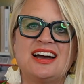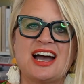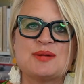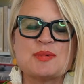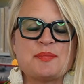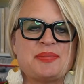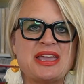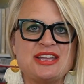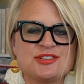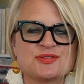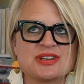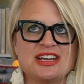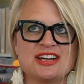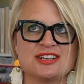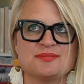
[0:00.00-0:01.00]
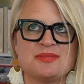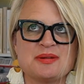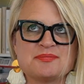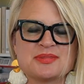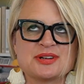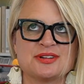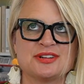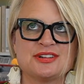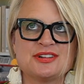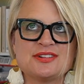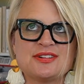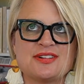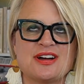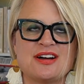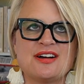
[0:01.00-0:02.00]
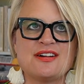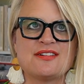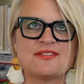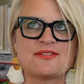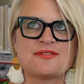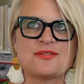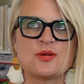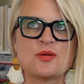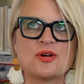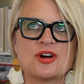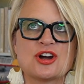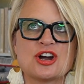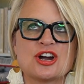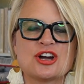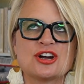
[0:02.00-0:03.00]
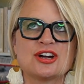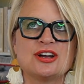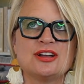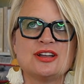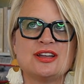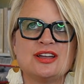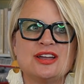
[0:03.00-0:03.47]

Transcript: Patreon member for